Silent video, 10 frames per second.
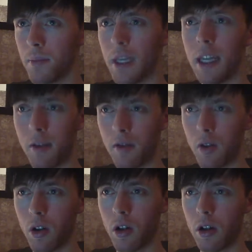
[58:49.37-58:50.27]

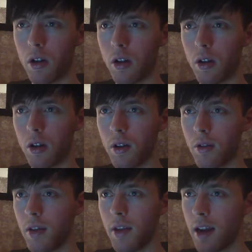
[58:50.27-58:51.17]
meaningful
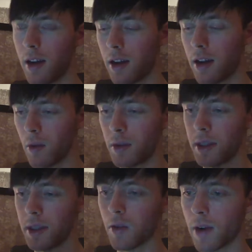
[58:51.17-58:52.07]
than what we
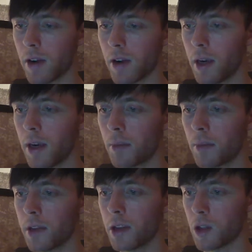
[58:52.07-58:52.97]
see in the Rider-Waite,
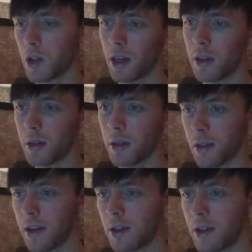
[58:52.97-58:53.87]
as great as
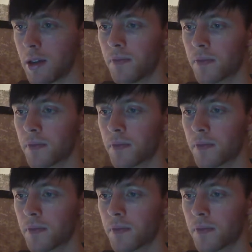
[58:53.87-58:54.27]
that is.